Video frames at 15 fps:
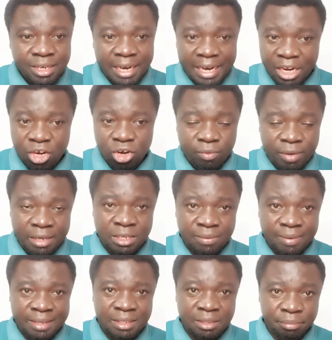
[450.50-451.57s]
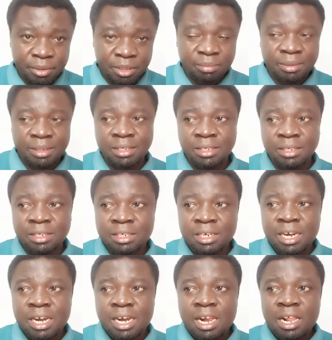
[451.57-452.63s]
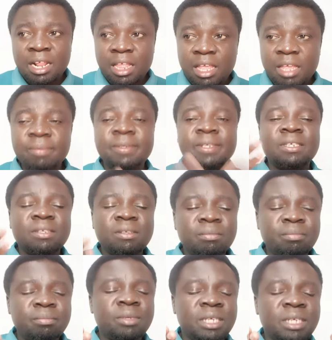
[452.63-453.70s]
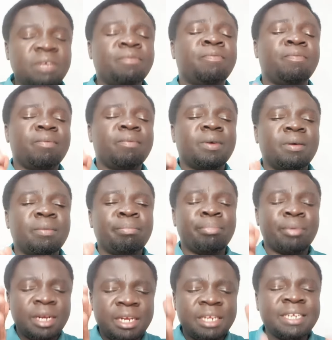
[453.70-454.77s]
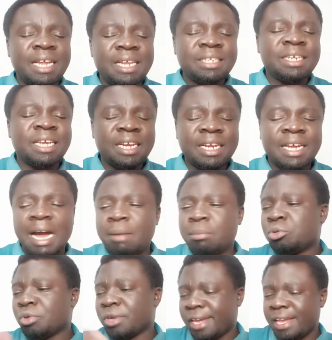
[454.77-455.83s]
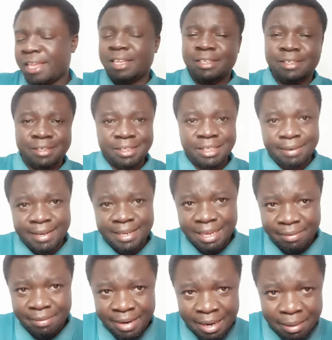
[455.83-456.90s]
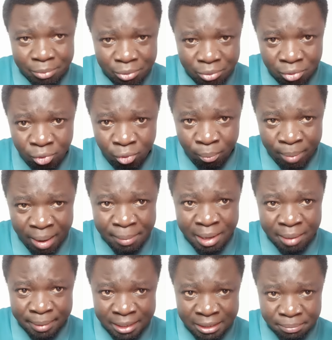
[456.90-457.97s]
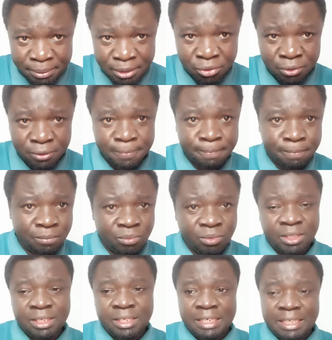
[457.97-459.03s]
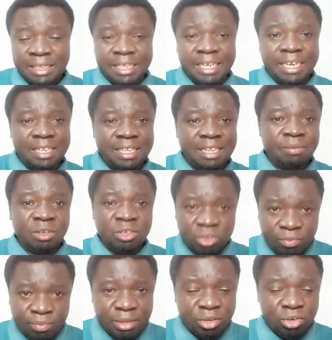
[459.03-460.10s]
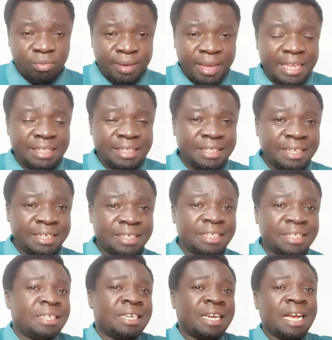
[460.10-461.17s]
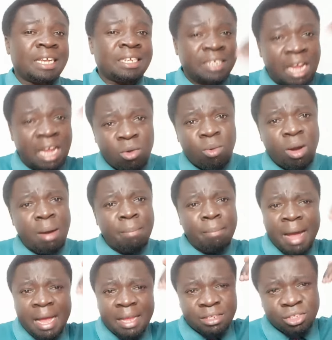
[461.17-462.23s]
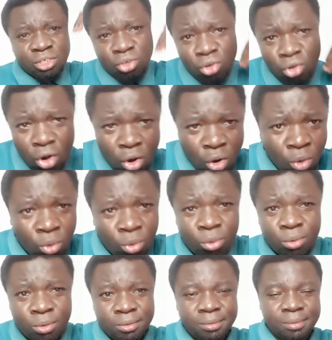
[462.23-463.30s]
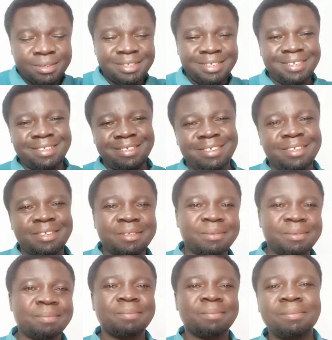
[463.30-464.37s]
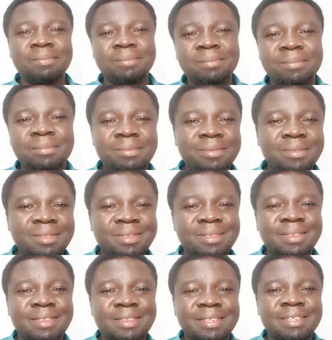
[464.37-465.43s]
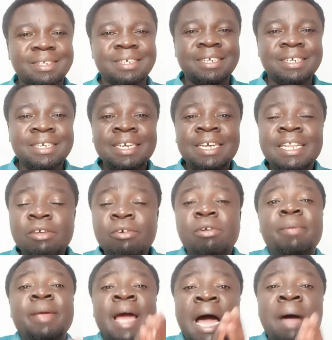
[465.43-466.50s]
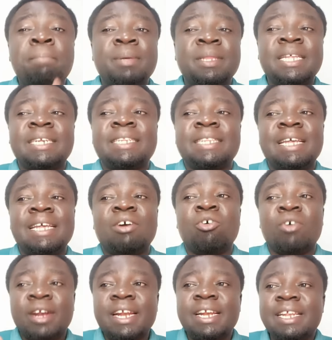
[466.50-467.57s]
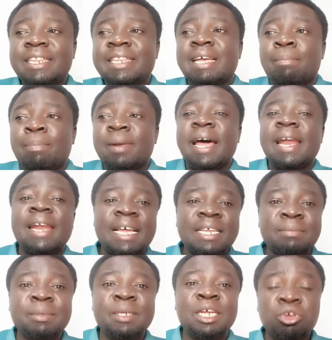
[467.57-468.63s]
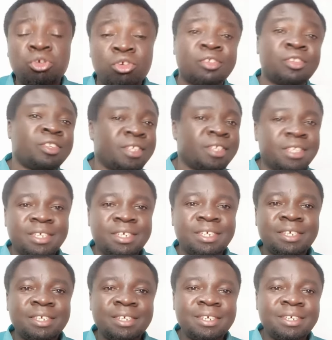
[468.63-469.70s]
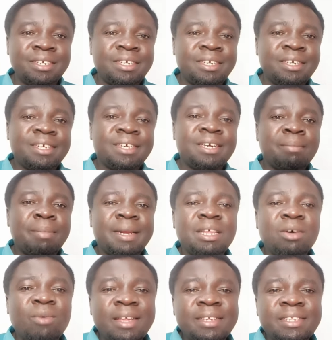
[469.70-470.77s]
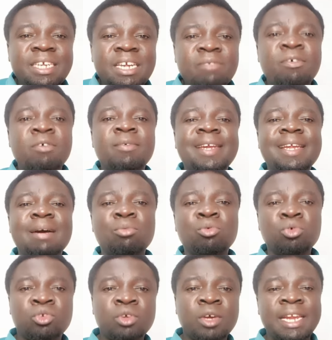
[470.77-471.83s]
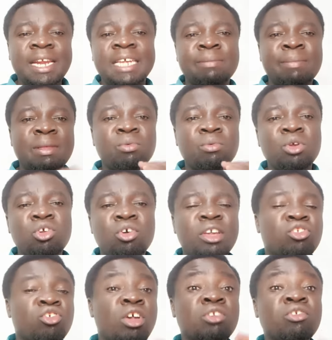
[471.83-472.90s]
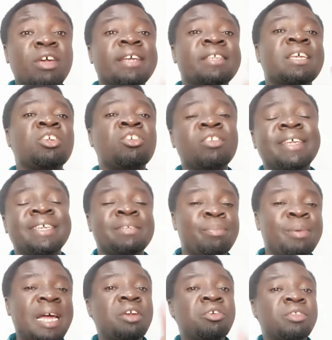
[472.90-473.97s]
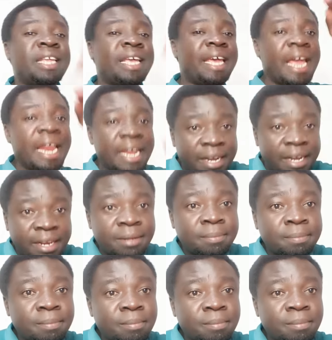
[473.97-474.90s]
I heard of Gashagwa's impeachment. If politicians had come to Kenyans the way they have come through public participation, then the views of majority of Kenyans is that GACHAGWA must go. They will be happy that already their plan has been endorsed. But the worst thing for William Ruto, in as much as we know, is going to execute his plan to the end.